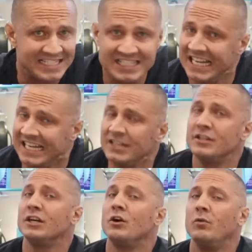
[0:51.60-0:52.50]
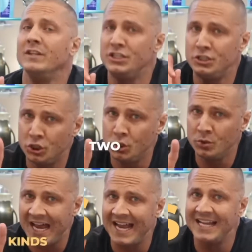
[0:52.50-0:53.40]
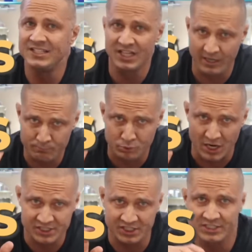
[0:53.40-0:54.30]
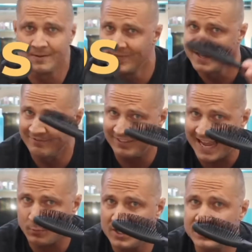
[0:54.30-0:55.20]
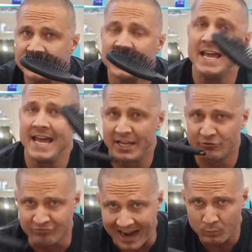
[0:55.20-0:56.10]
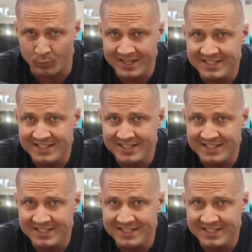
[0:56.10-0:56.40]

Think that there are only two kinds of brushes, flat ones and round